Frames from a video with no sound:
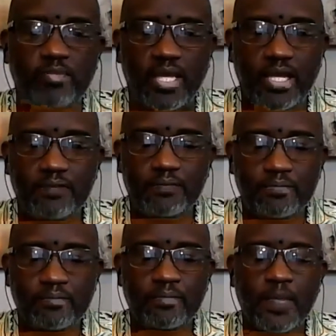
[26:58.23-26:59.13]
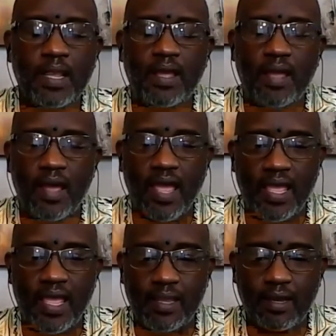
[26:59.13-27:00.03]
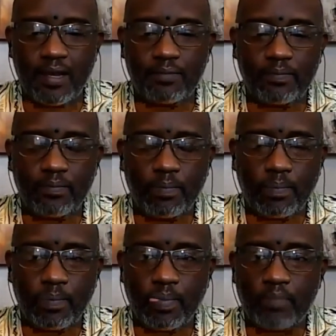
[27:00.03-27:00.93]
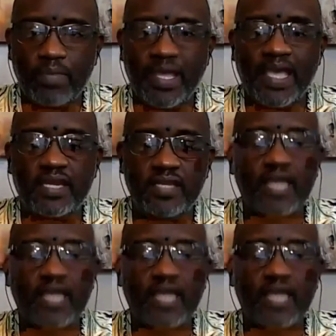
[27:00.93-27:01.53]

is there has been a